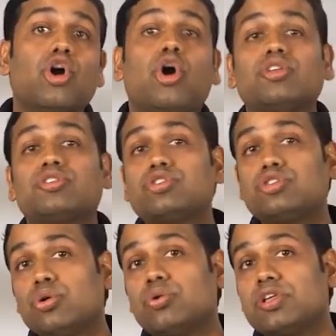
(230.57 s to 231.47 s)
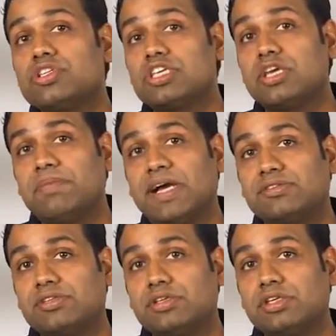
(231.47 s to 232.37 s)
or storage
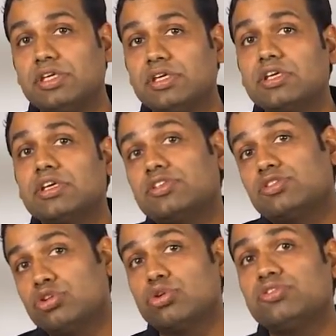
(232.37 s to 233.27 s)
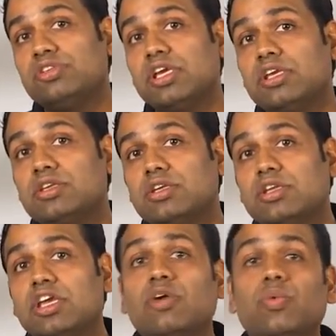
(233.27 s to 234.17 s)
capacity
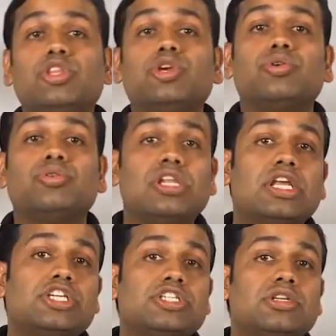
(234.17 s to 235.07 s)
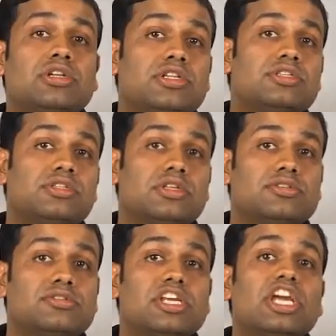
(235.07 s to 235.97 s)
associated with your relational
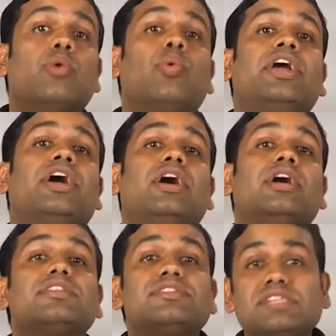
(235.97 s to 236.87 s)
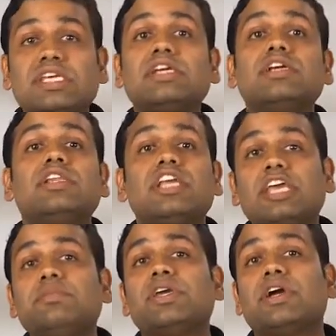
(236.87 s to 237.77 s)
instance via a single
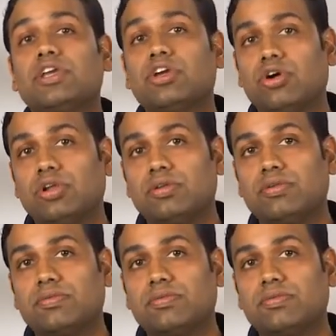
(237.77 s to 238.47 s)
API call.